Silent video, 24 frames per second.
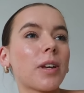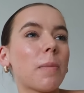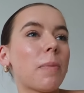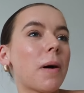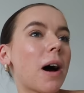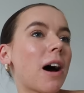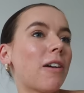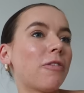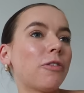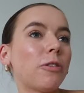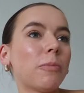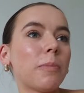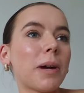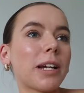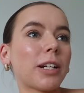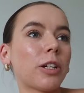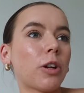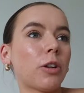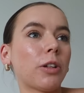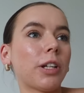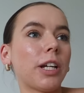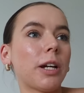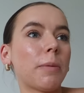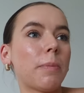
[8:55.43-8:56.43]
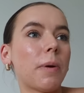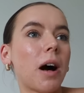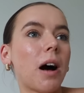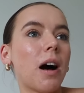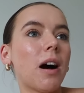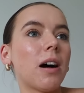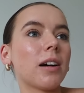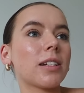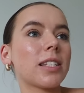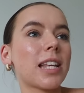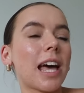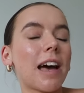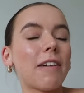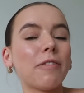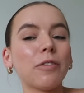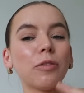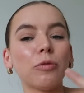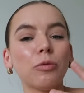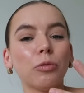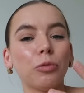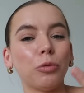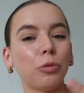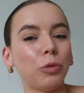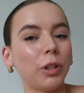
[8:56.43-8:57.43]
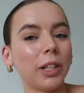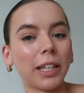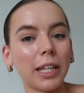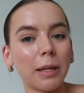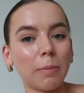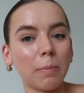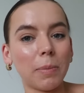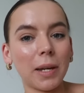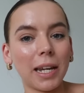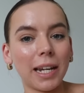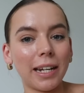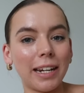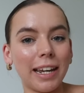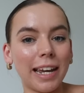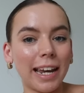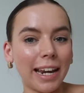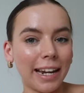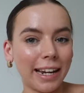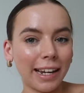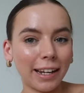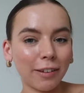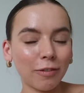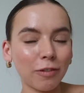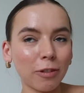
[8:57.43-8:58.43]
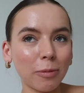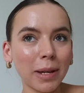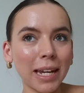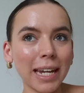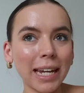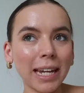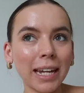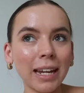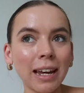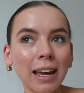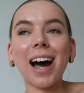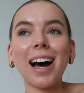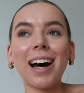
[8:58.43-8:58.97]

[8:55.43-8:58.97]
apart from Magnolia Parks, haven't really been hitting for me.